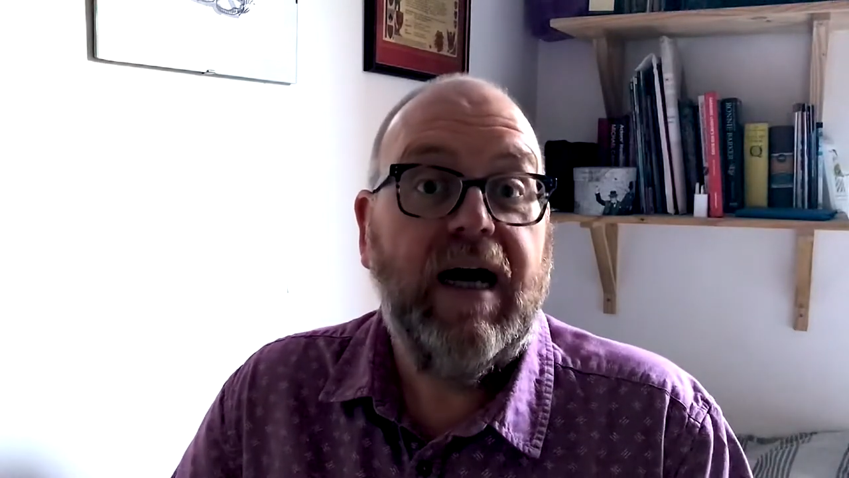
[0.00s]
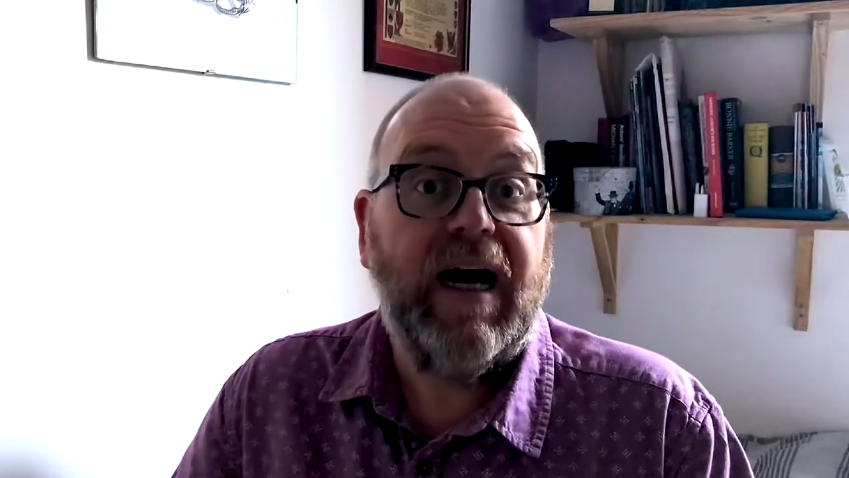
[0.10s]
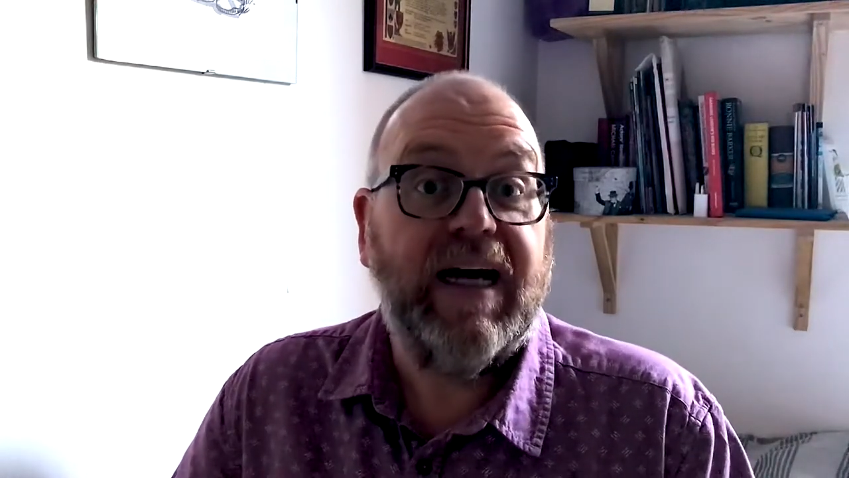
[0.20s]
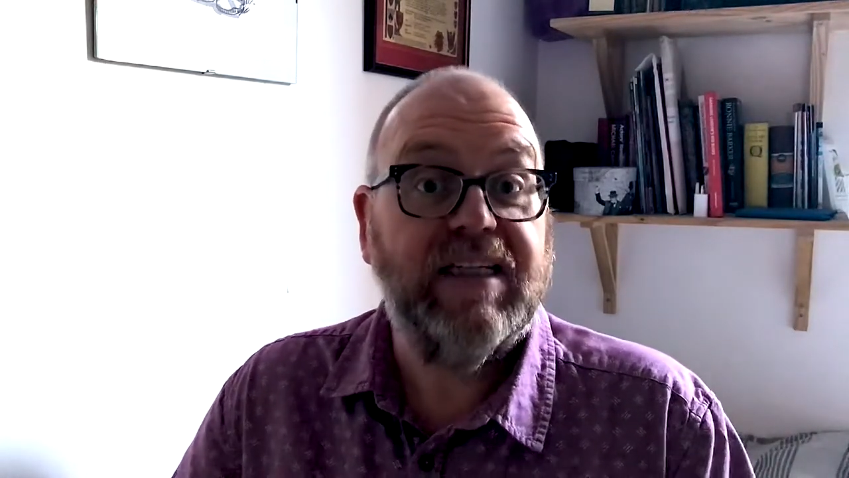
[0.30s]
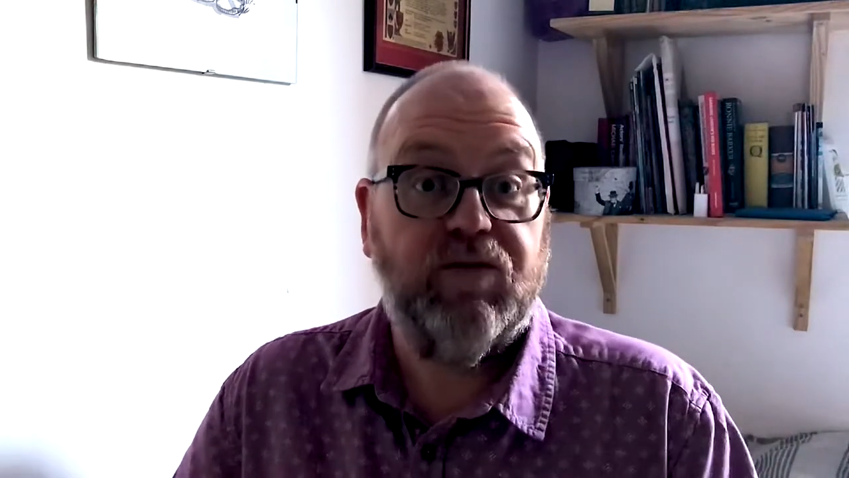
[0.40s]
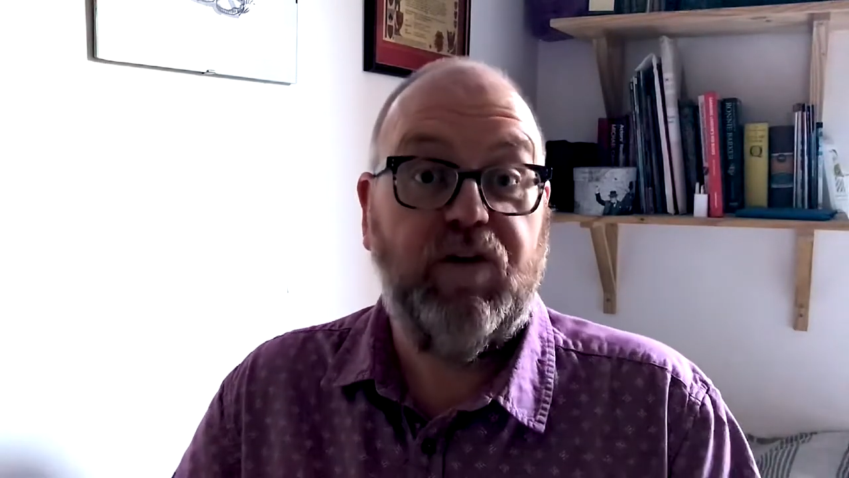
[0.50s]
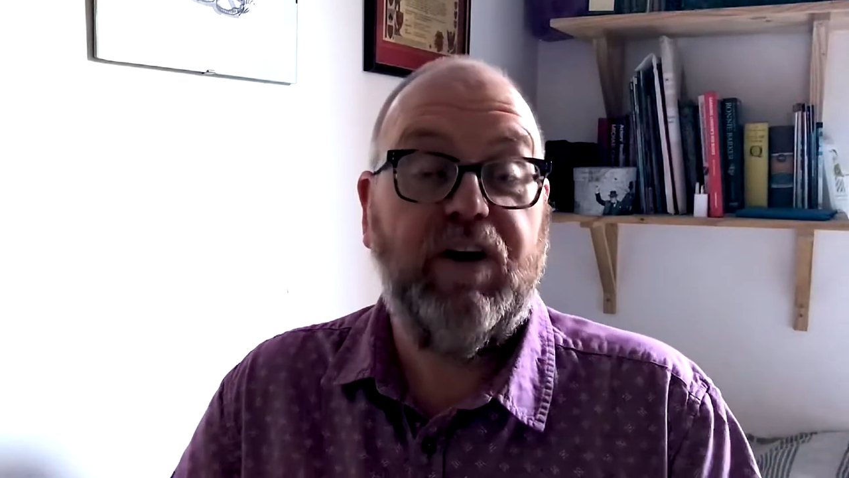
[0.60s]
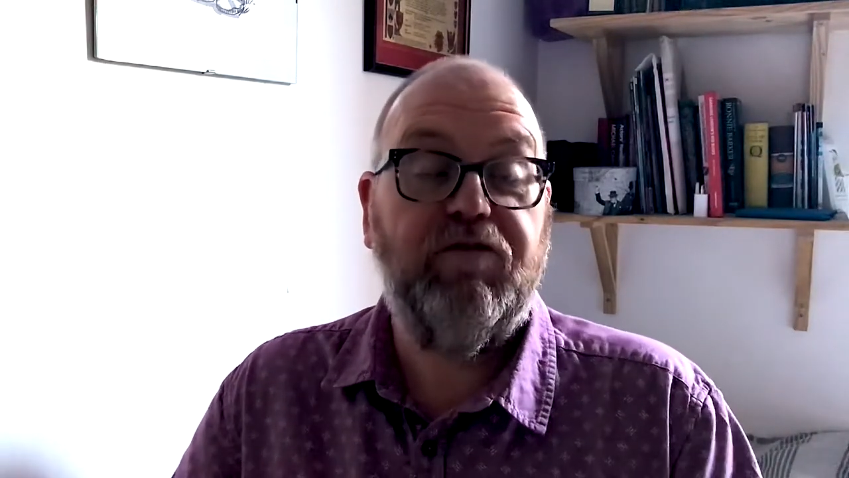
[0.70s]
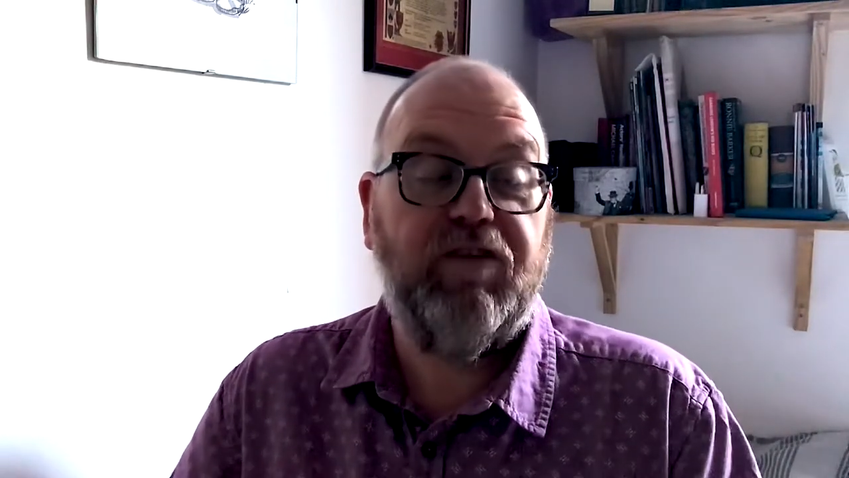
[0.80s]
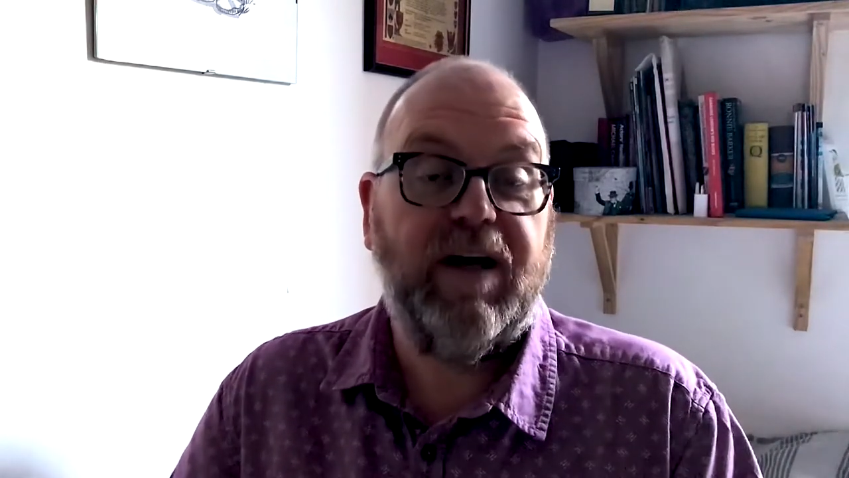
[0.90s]
and it is a very
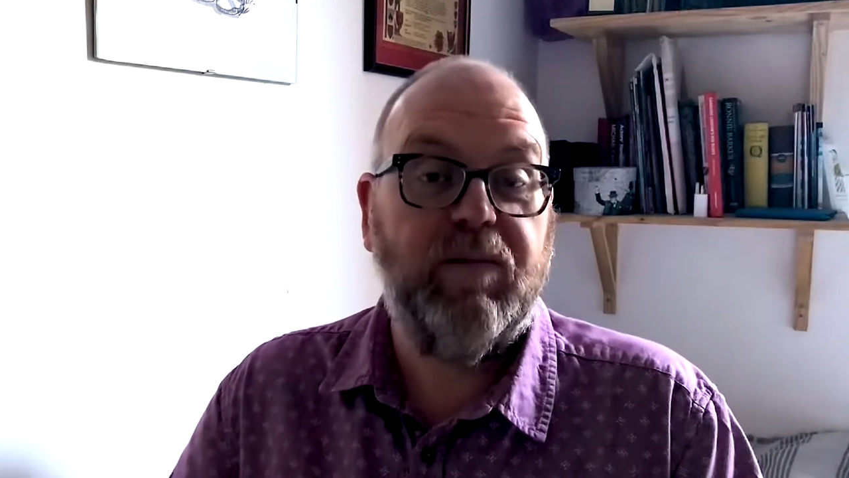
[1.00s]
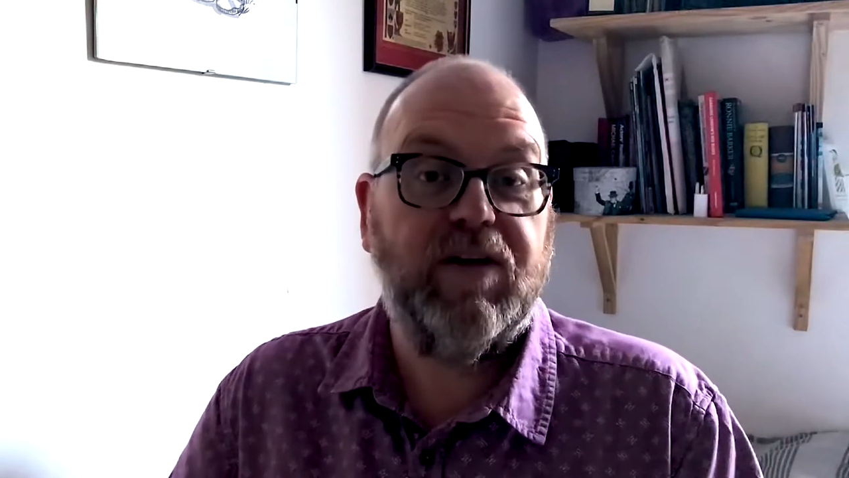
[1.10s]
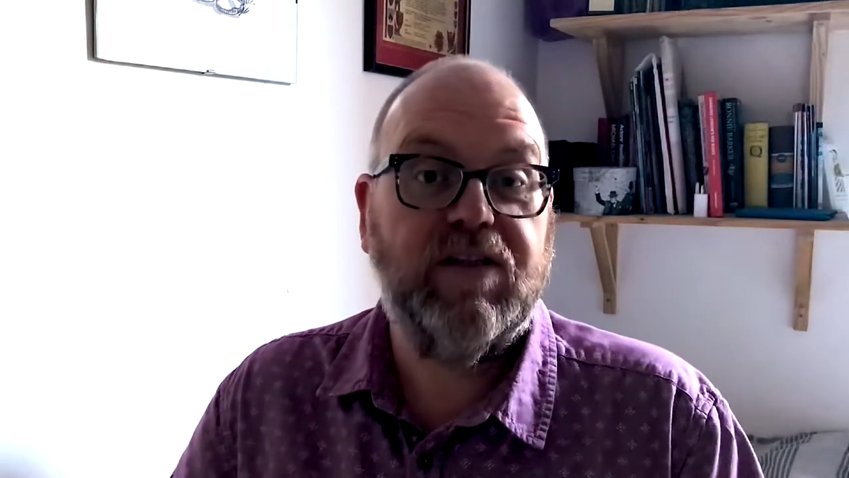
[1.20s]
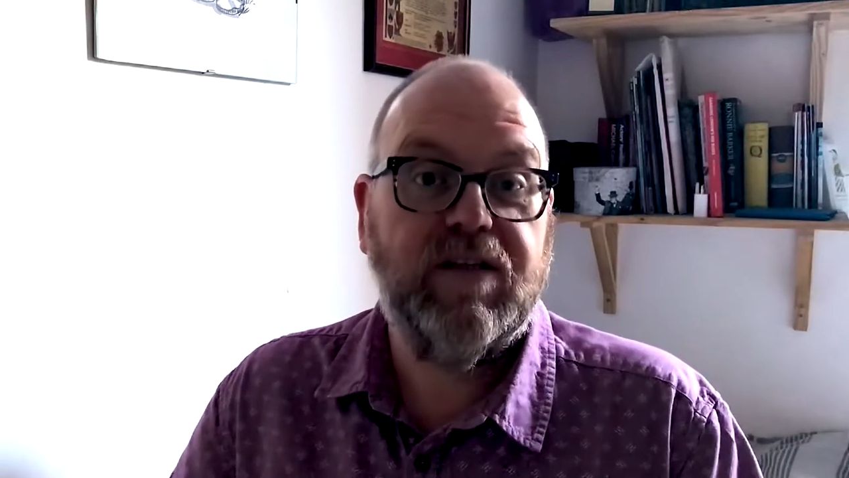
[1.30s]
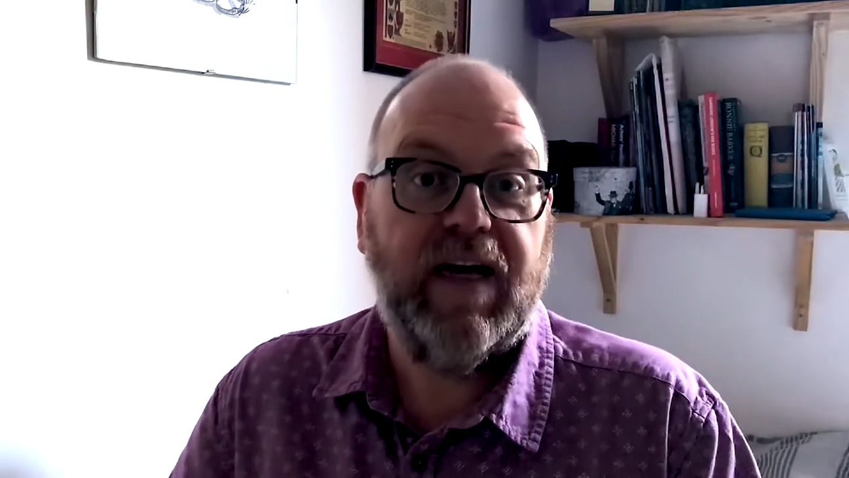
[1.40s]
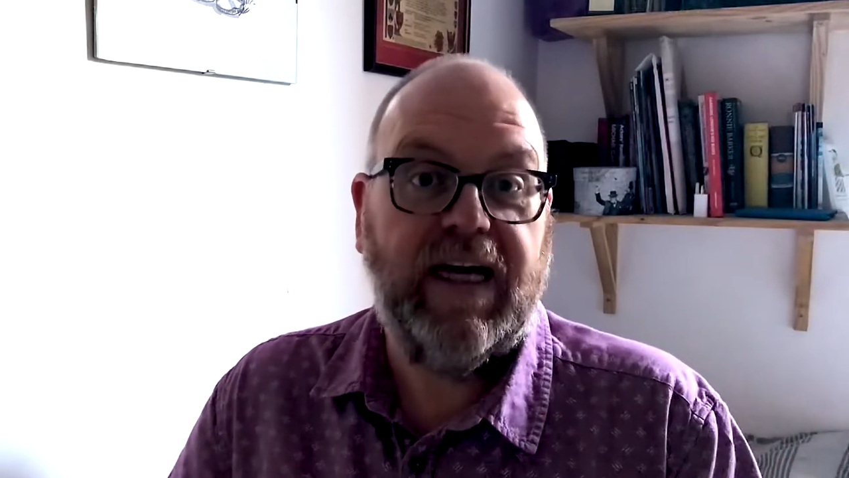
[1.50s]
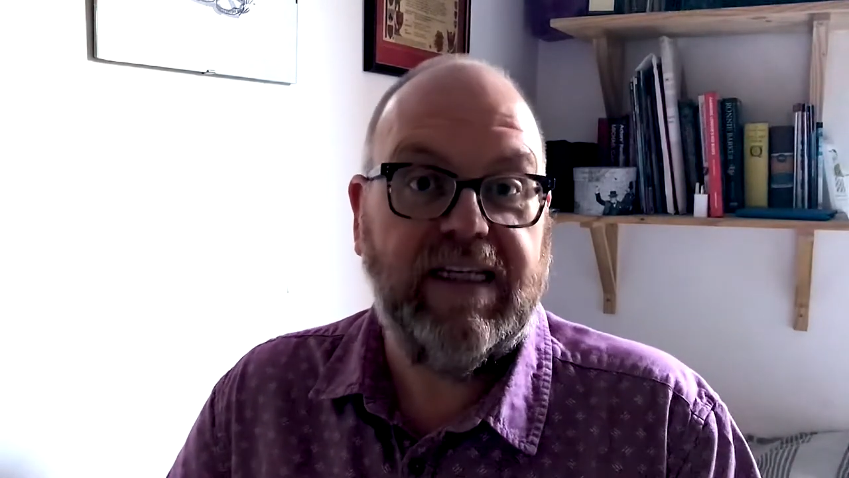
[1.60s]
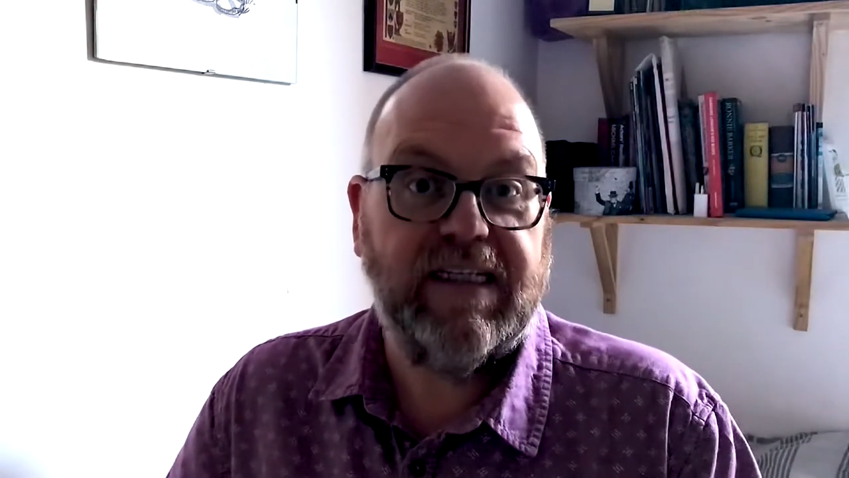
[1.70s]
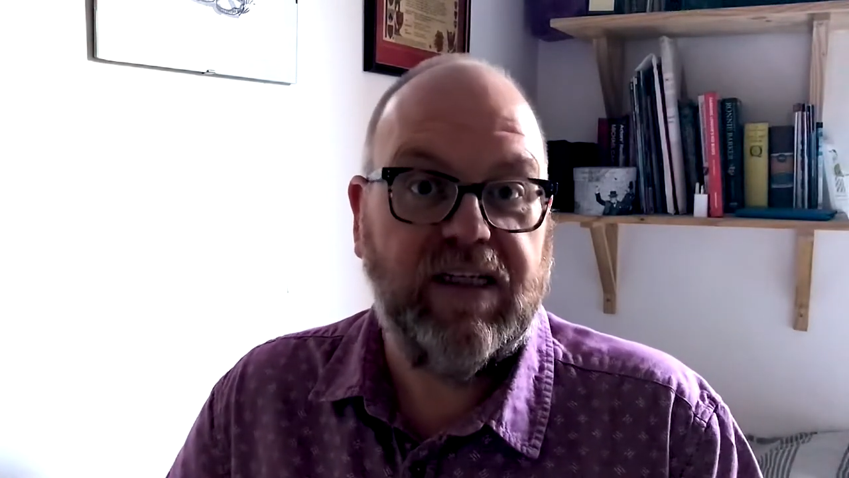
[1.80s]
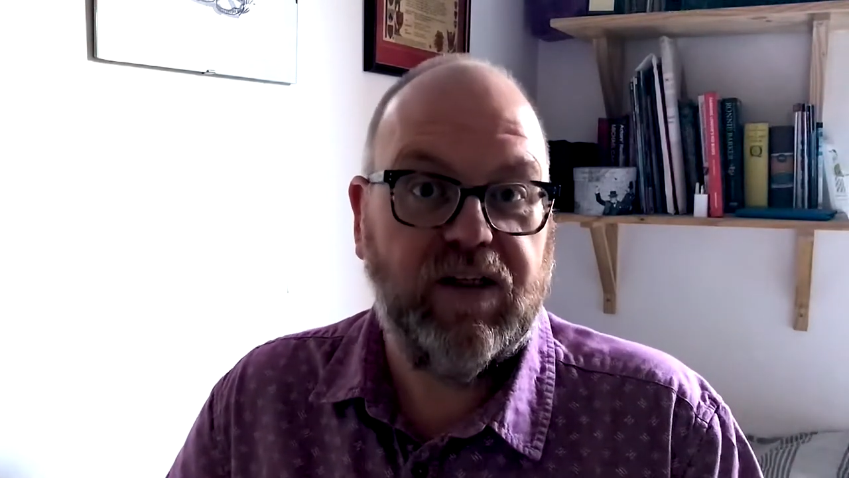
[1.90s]
famous
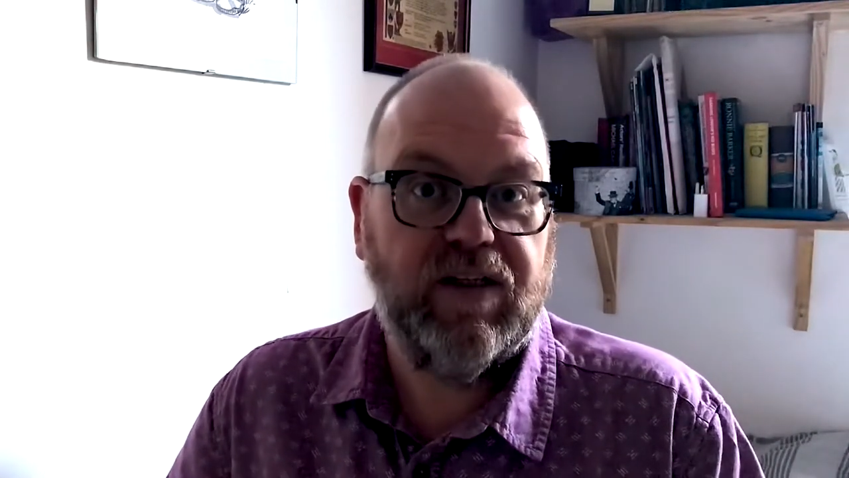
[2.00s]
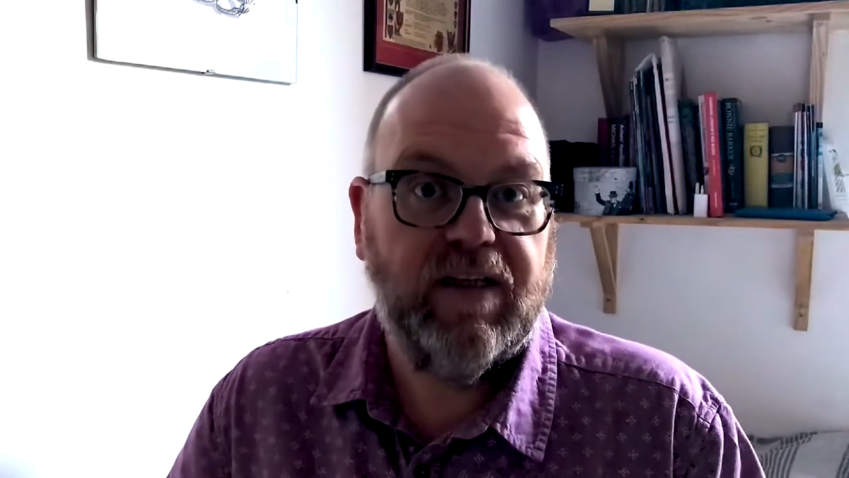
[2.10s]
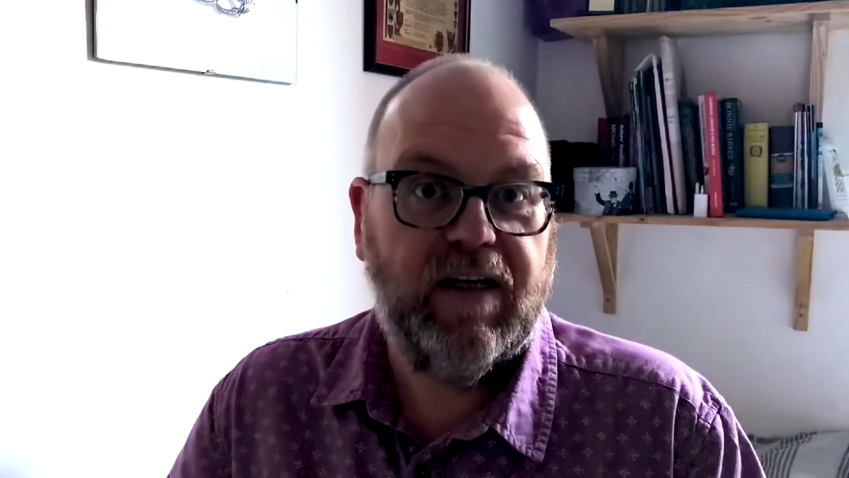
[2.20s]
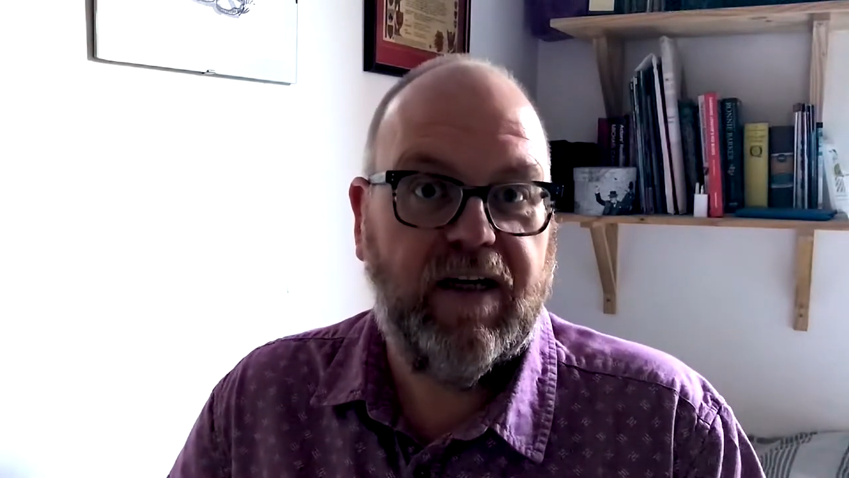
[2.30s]
incident